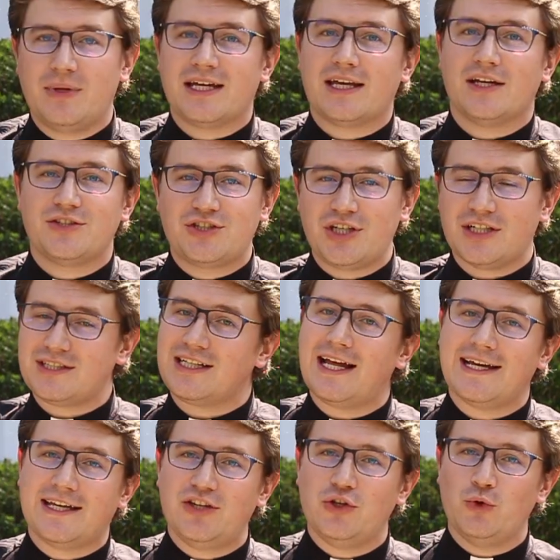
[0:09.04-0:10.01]
Because just
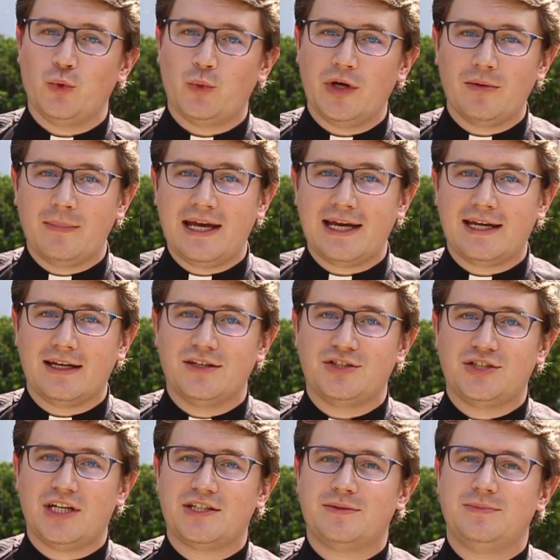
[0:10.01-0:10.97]
like you, we're making
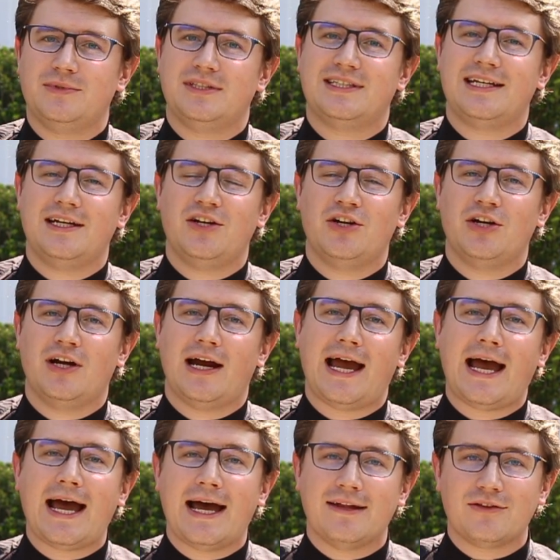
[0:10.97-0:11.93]
adjustments here
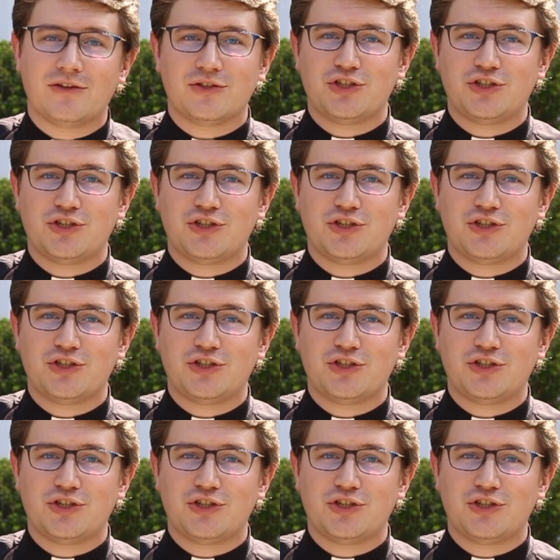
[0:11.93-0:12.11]
at